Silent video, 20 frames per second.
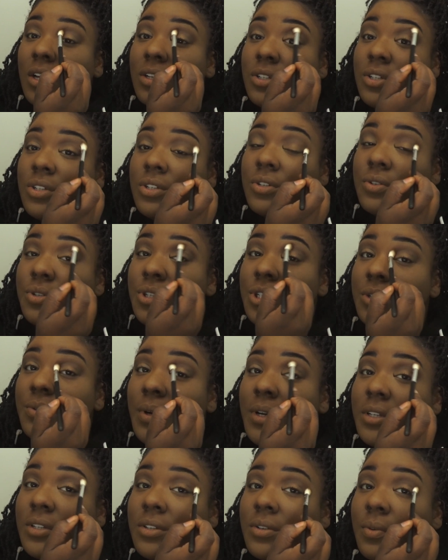sushi
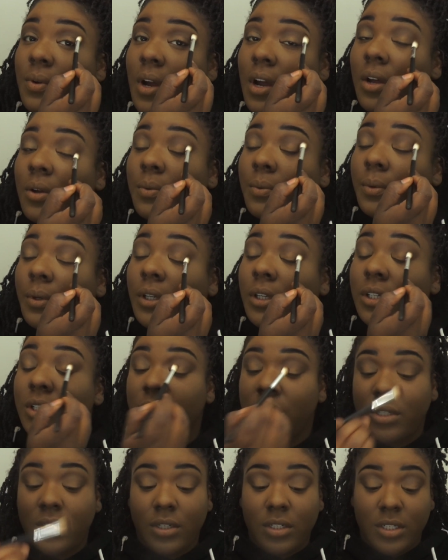restaurant,
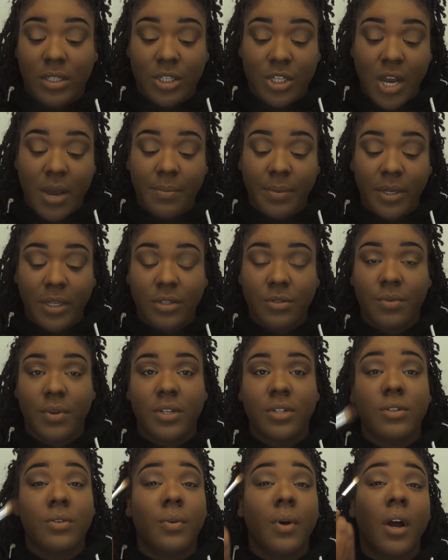which it's a Japanese
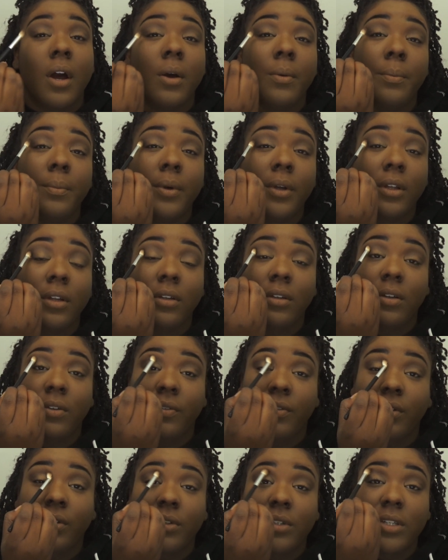restaurant, but
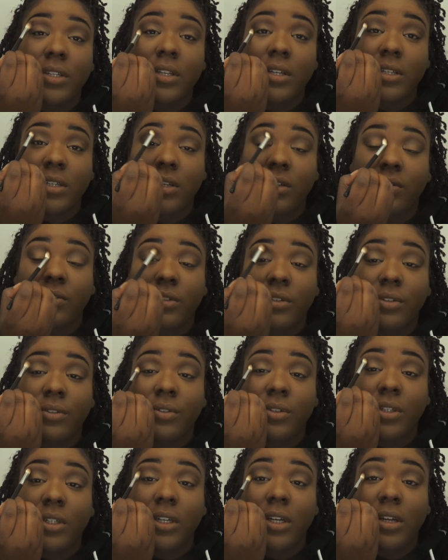of course they sell
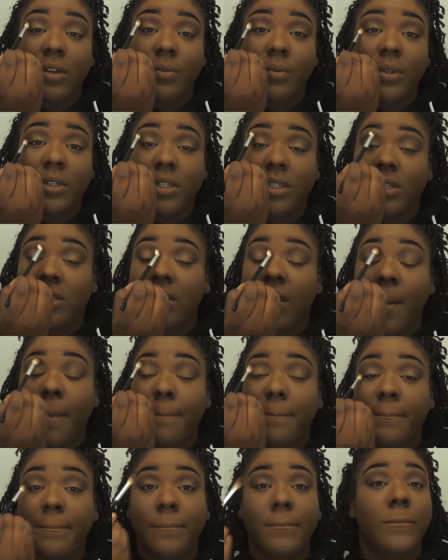sushi, which is
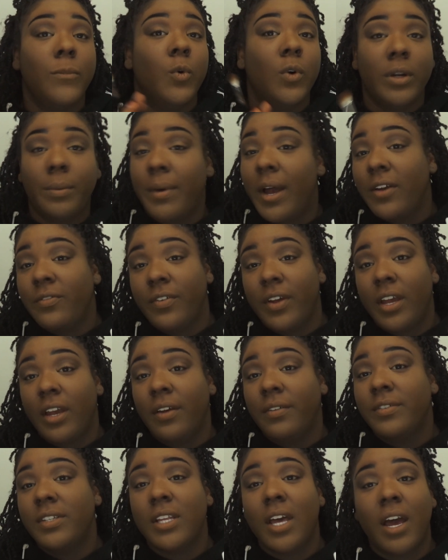one of my
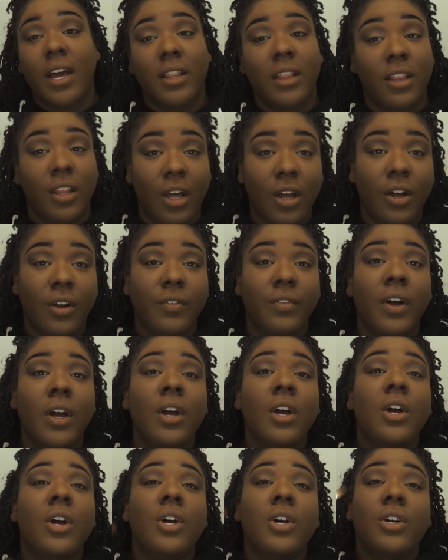faves. I love
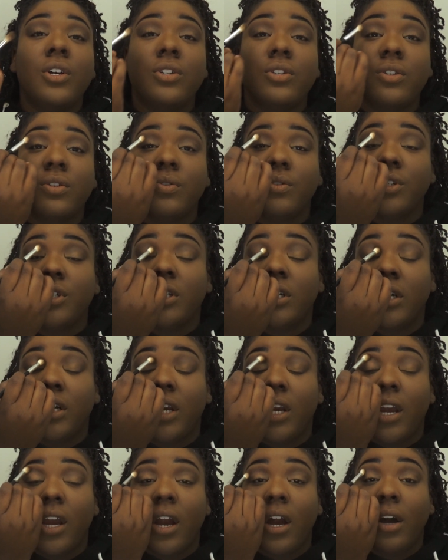
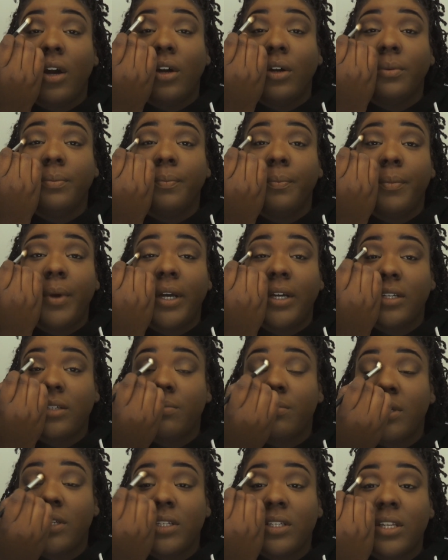sushi. My
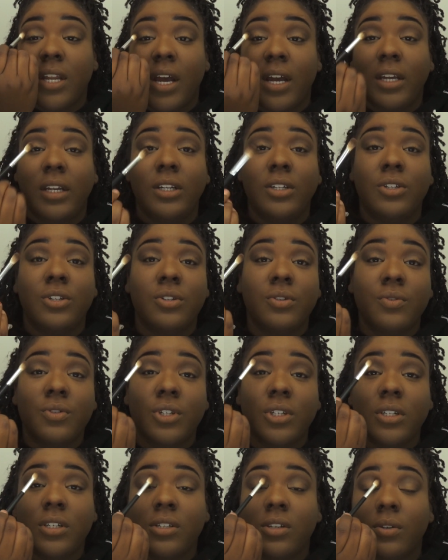husband does not eat
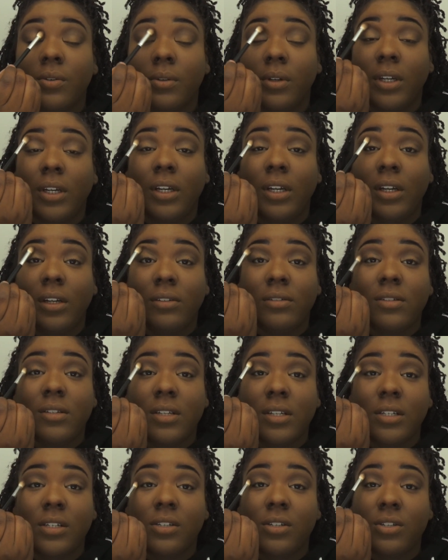sushi, so he
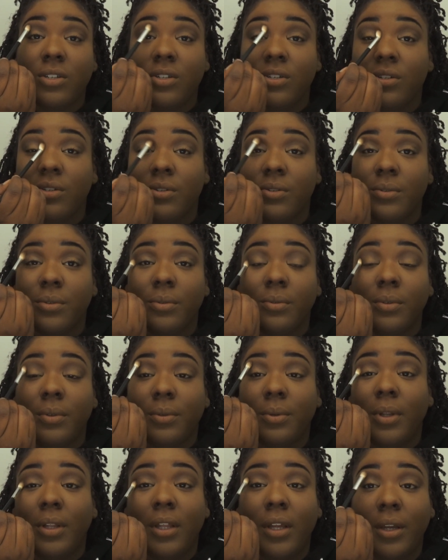sticks
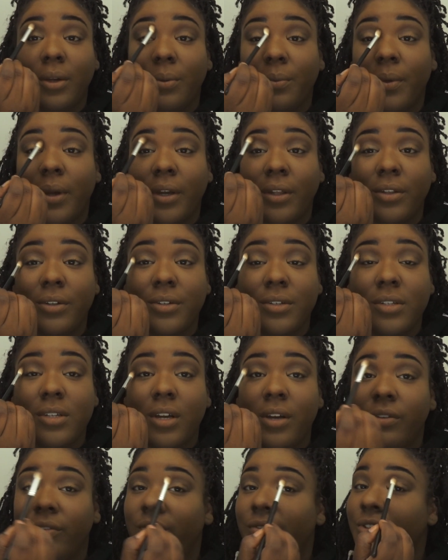to like regular
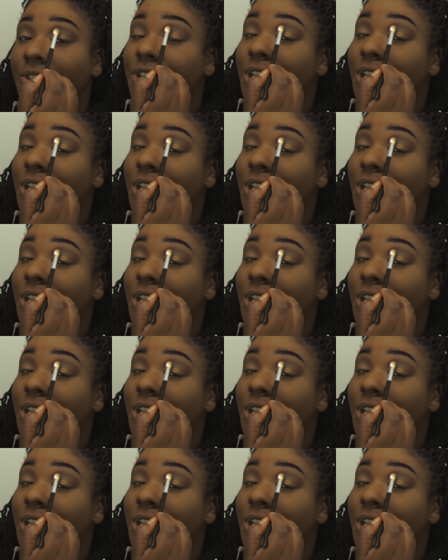stuff,